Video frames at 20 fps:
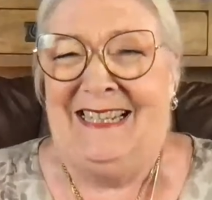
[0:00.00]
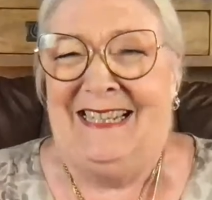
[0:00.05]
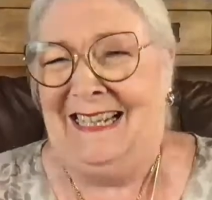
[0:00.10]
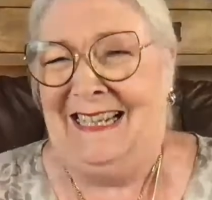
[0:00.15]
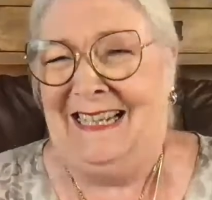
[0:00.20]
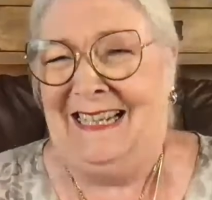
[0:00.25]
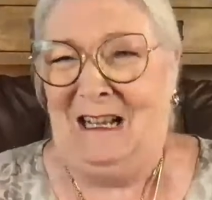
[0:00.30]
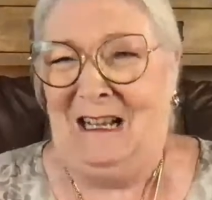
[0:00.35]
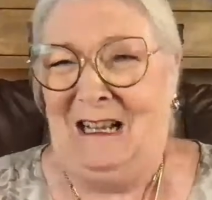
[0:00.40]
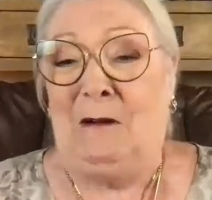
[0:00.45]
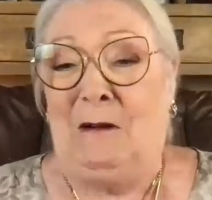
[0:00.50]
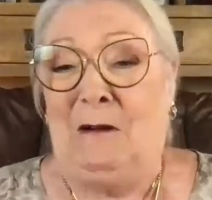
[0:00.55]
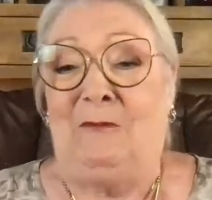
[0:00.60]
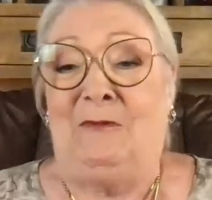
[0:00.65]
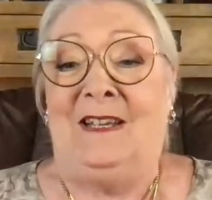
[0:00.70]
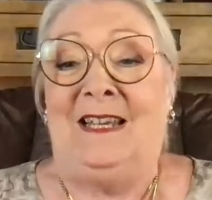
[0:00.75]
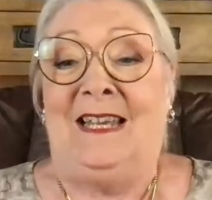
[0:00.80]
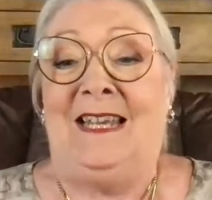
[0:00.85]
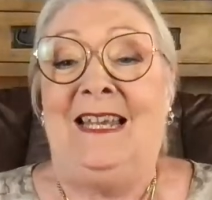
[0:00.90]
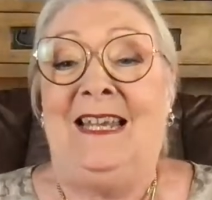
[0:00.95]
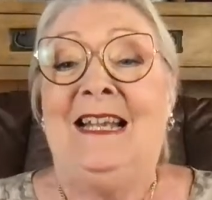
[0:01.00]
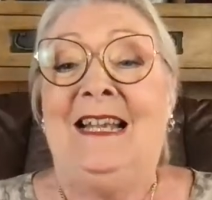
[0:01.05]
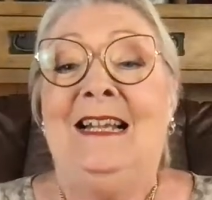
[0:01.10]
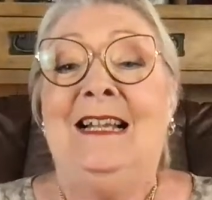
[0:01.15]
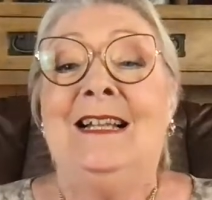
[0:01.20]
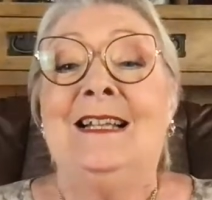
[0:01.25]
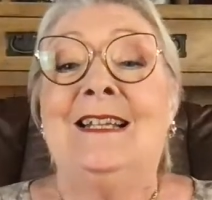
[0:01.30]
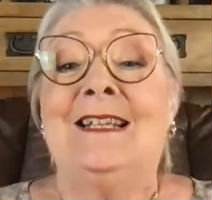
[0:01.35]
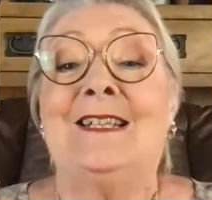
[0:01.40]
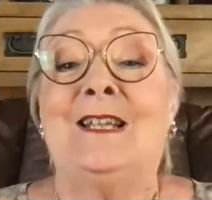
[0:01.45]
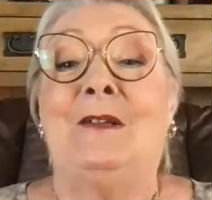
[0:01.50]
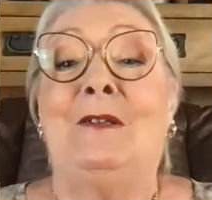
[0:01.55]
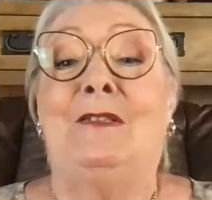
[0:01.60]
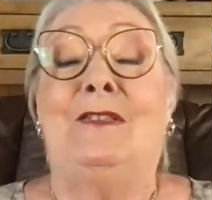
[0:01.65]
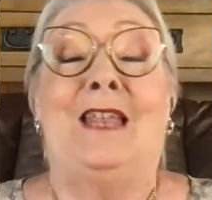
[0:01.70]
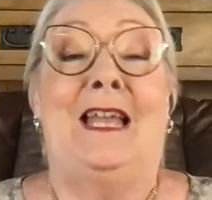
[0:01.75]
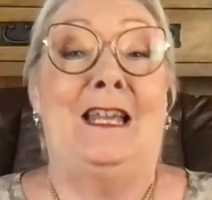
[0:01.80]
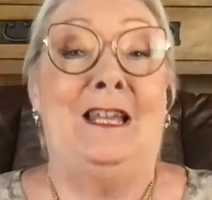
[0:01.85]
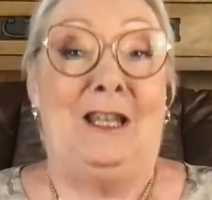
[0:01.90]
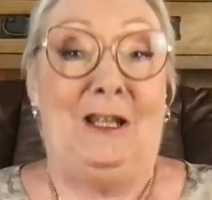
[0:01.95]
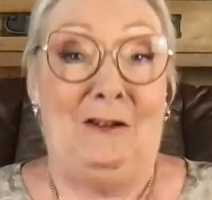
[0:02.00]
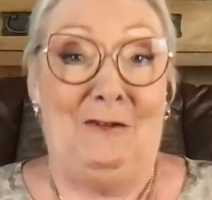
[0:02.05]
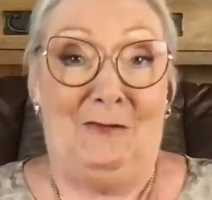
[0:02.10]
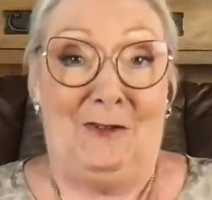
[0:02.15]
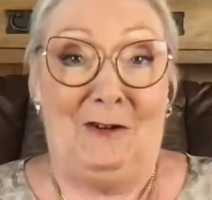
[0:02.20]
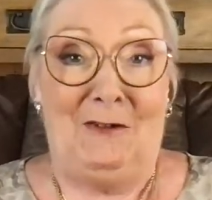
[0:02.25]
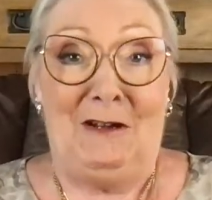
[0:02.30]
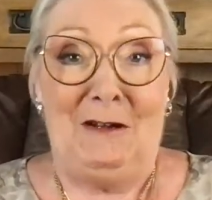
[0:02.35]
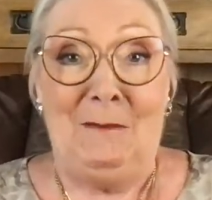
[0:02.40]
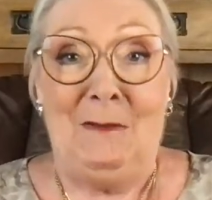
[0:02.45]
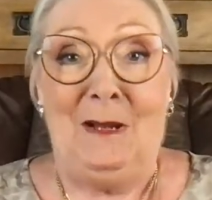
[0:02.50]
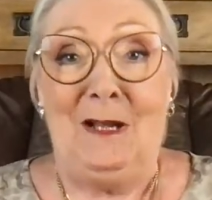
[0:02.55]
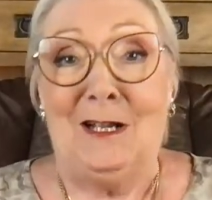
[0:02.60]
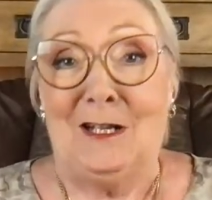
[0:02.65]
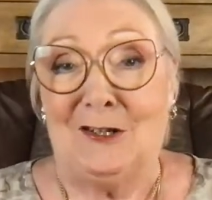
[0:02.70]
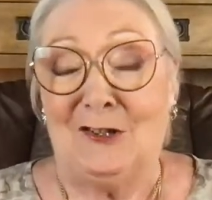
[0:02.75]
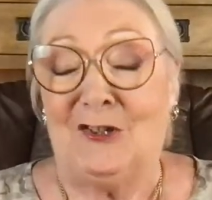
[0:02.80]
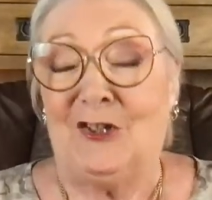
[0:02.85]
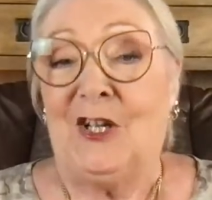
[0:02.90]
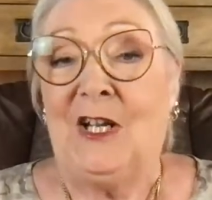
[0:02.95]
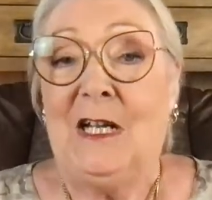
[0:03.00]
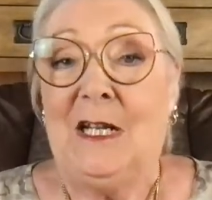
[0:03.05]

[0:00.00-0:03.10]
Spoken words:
hopefully. So thank you very much.